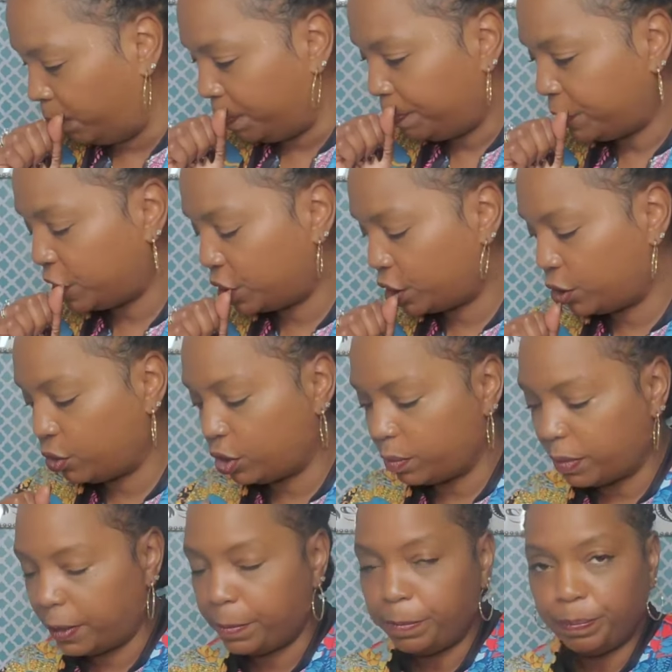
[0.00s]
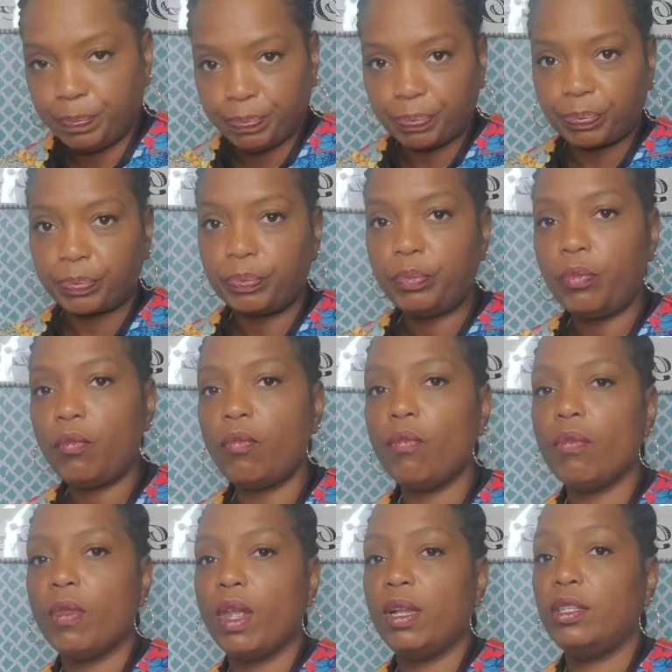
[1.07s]
Excuse me.
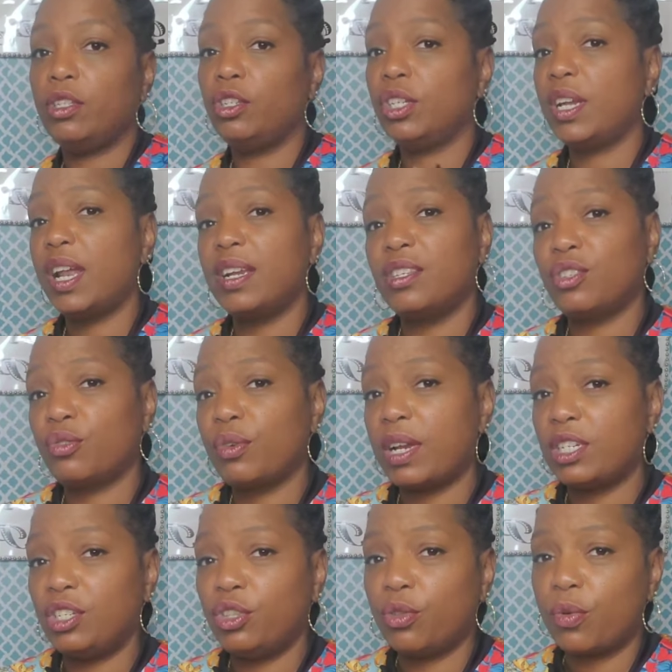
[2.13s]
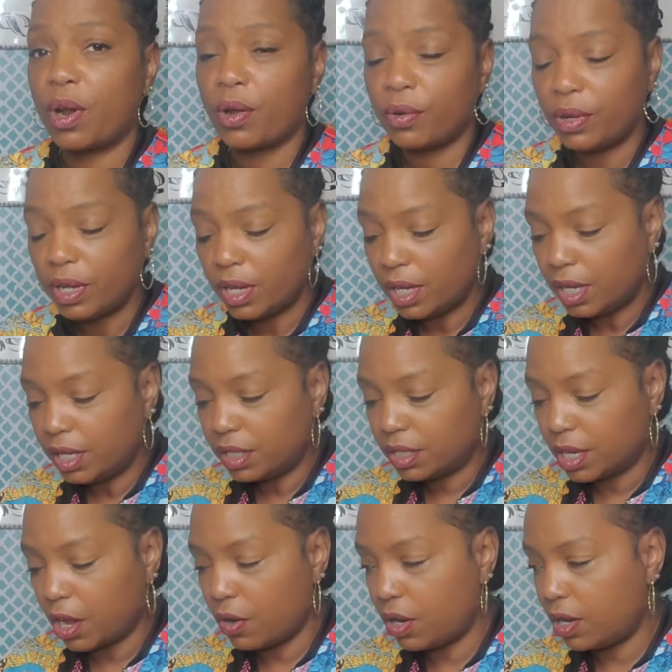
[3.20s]
So they got a scratchy throat.
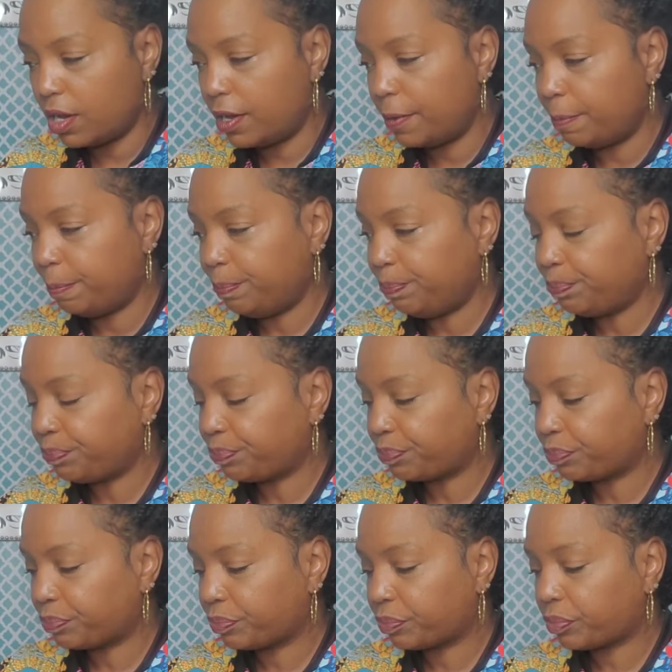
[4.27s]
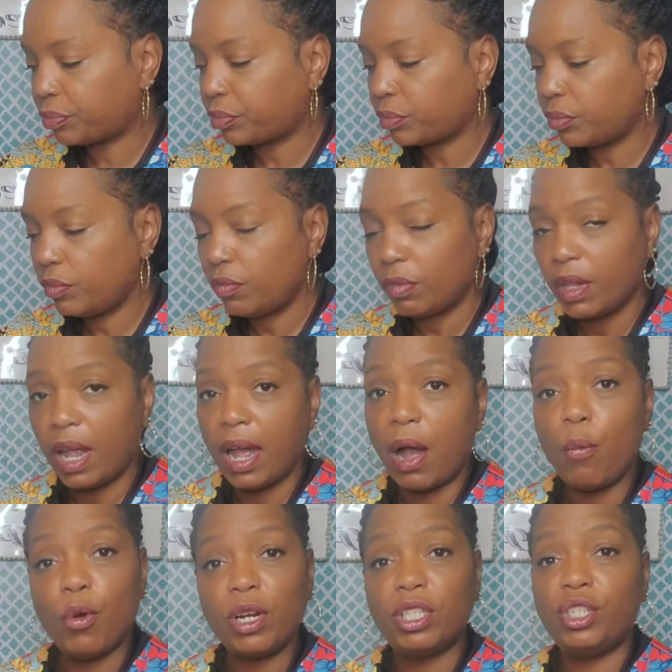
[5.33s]
So I
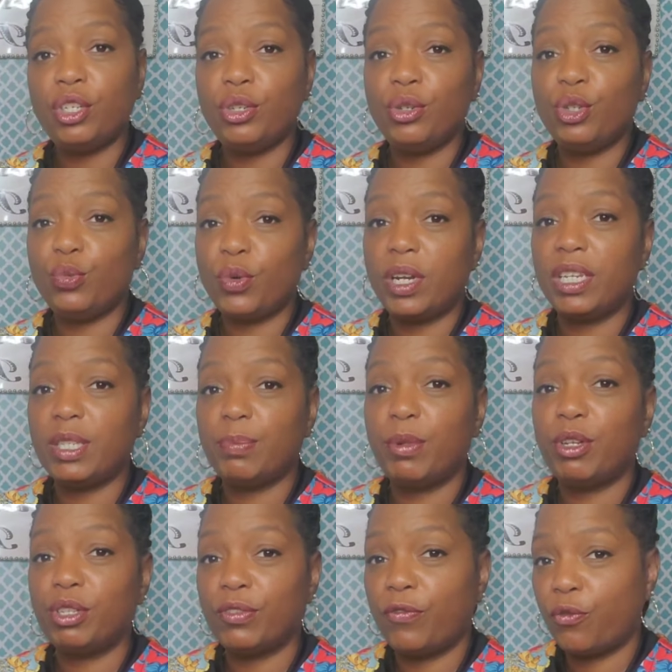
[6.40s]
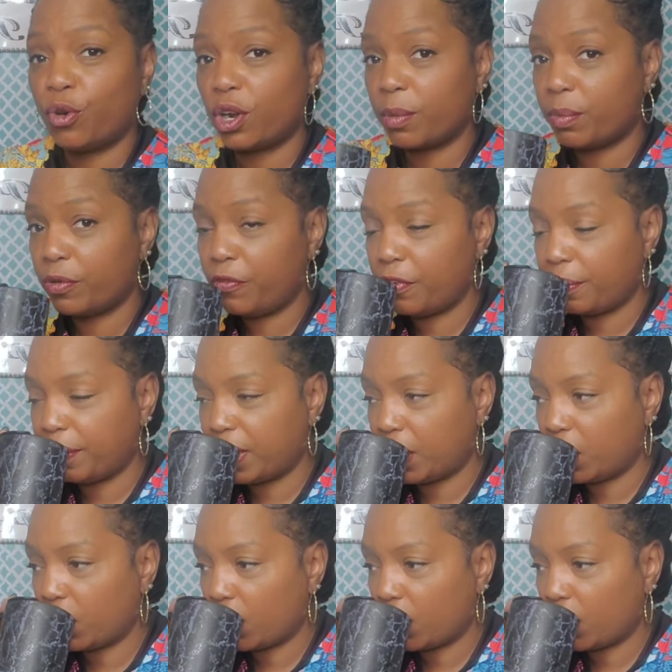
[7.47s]
wanted to use what is most affordable for me.